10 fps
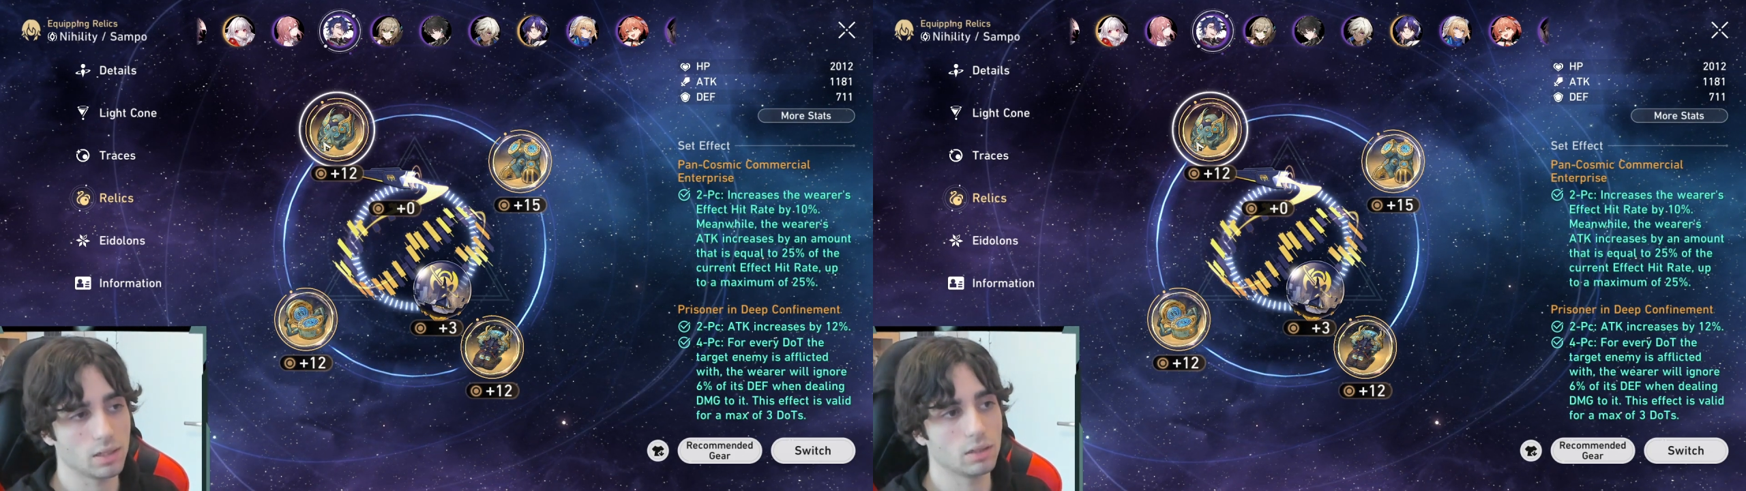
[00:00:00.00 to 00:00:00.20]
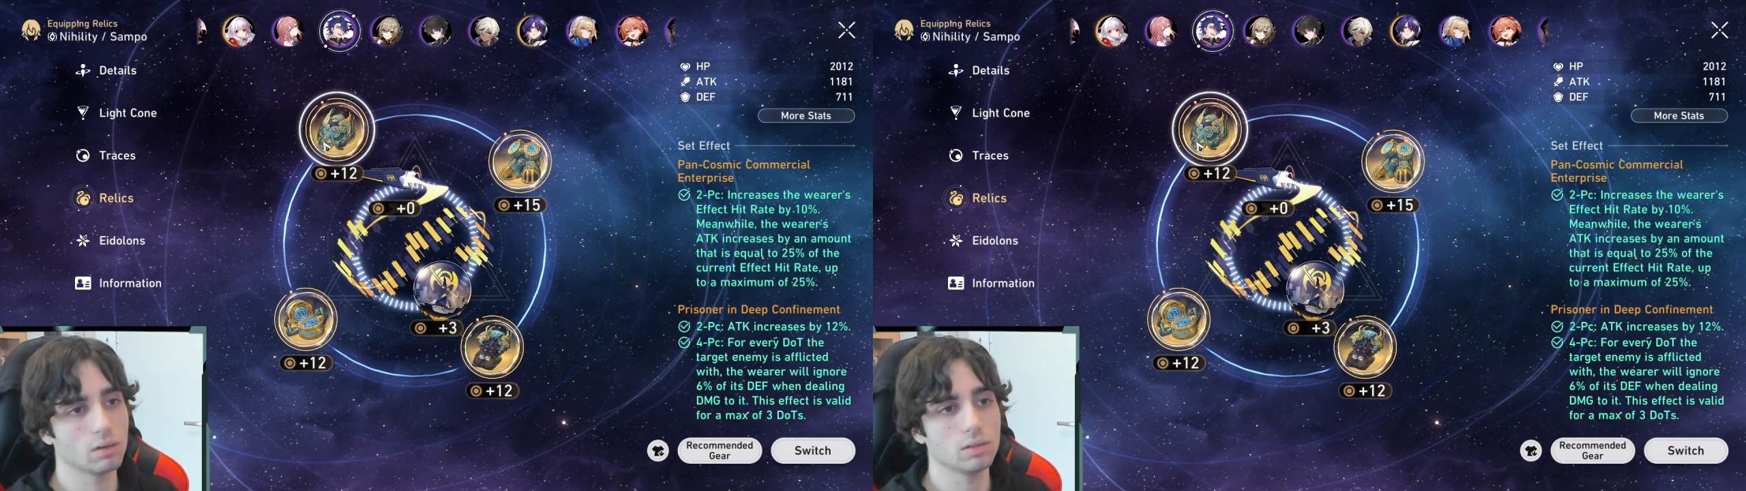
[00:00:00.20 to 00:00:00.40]

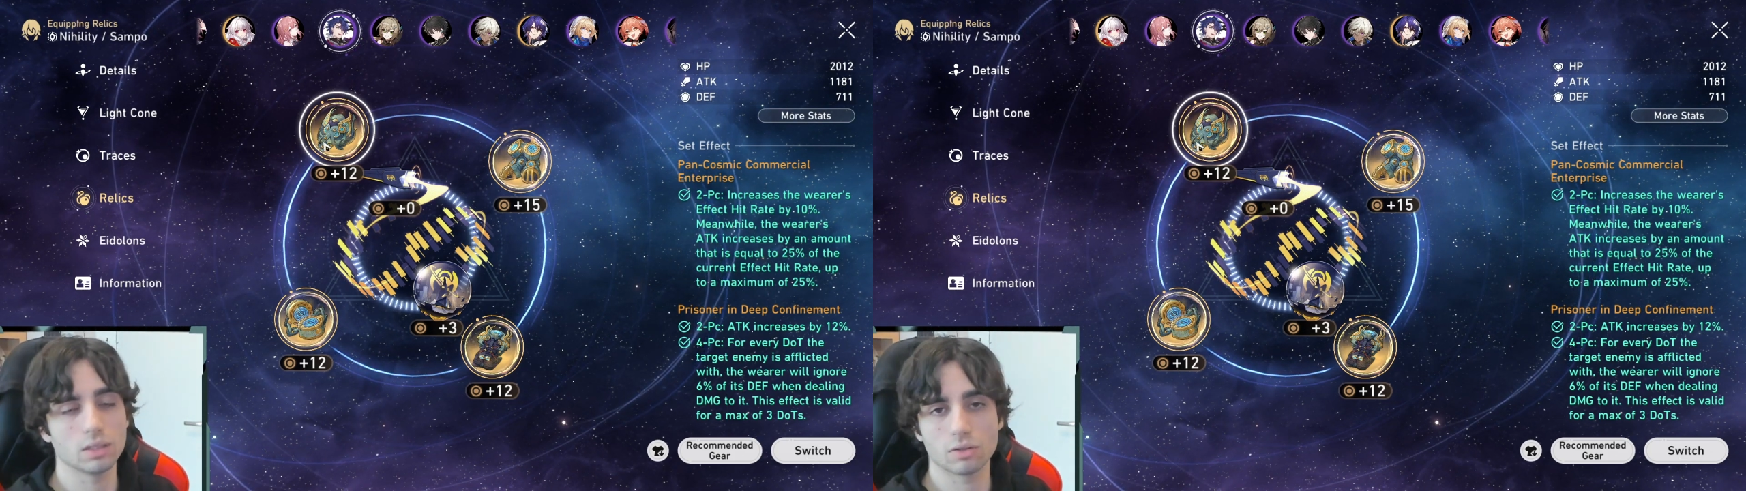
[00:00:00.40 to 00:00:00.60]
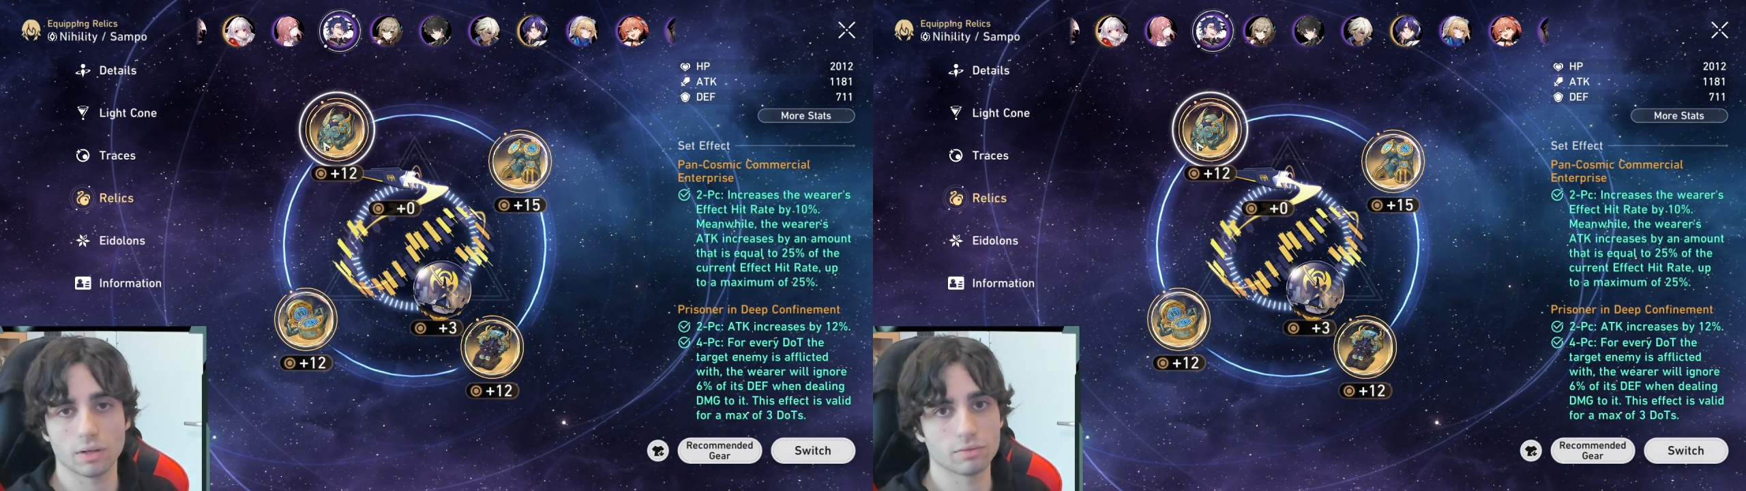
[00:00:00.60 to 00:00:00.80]
They don't
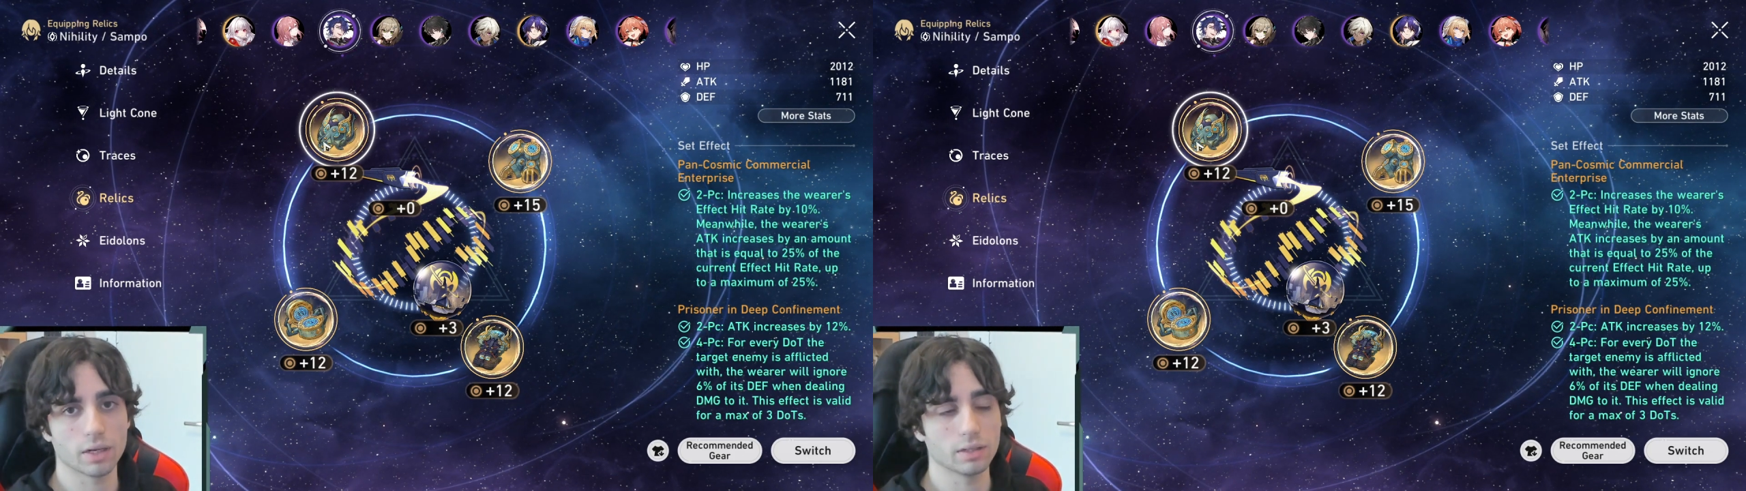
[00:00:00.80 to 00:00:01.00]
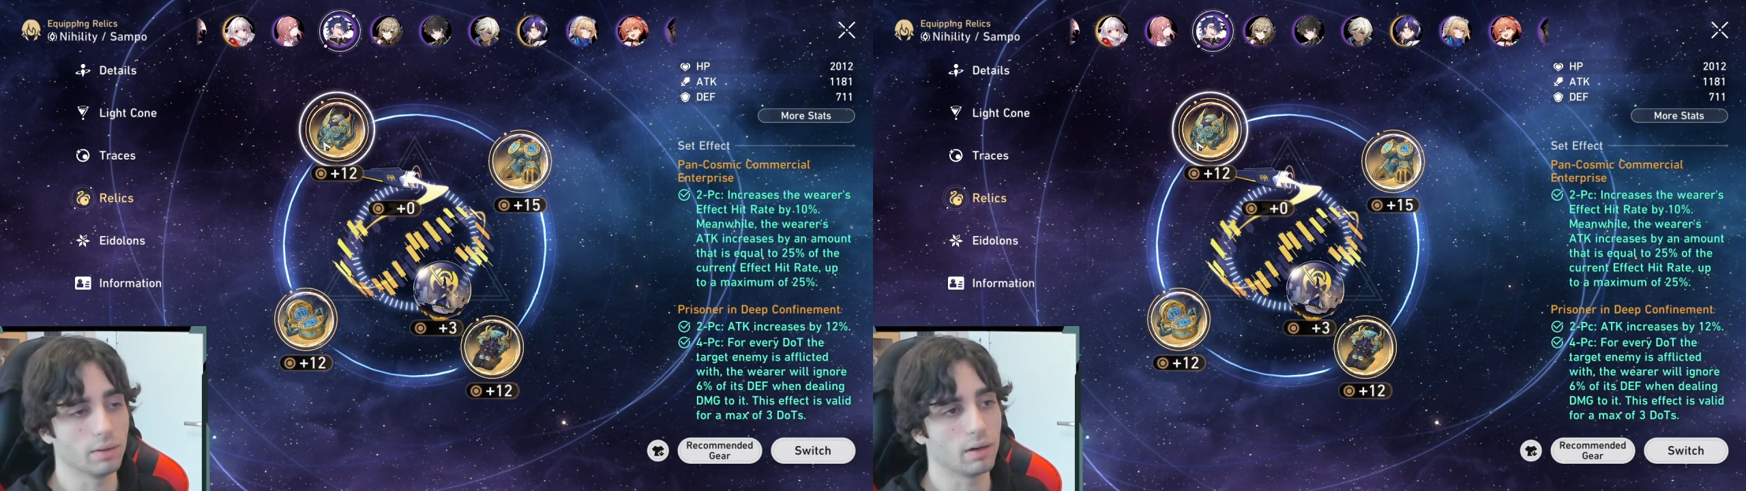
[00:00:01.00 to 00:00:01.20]
need crit value